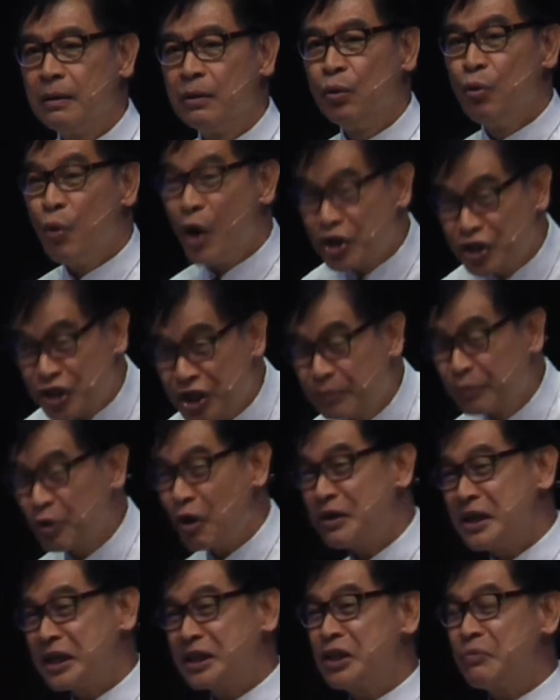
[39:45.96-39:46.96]
Worship
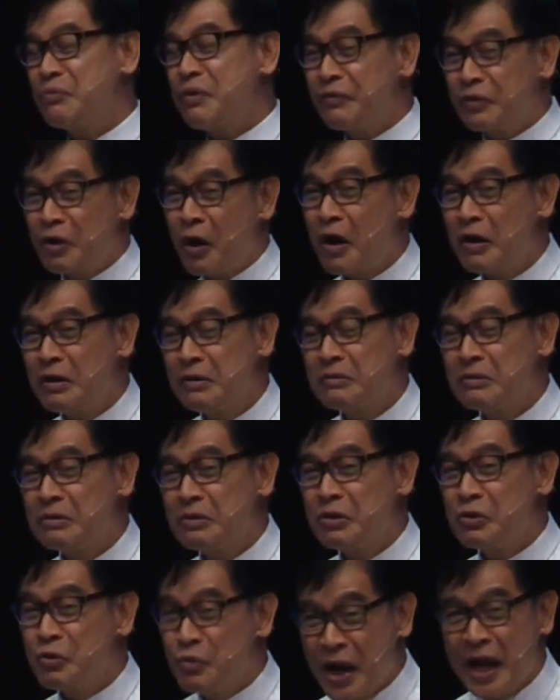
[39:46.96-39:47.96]
connecting with God,
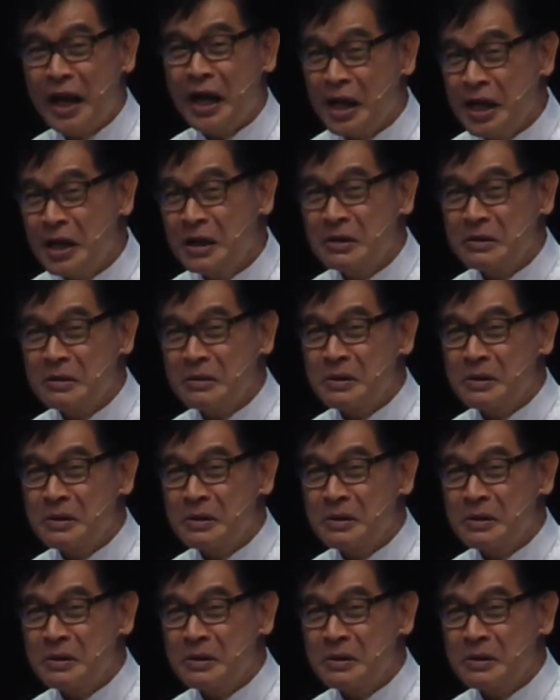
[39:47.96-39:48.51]
really?